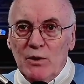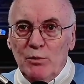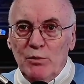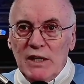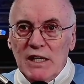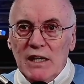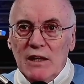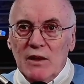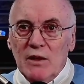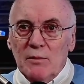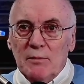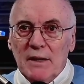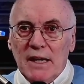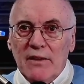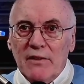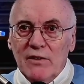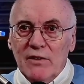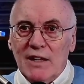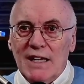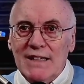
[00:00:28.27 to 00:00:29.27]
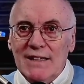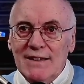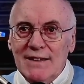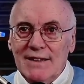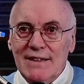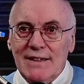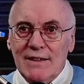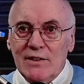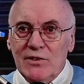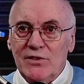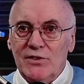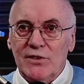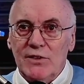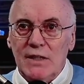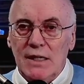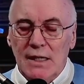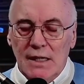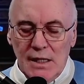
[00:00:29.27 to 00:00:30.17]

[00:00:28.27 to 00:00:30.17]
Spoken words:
bringing them together like this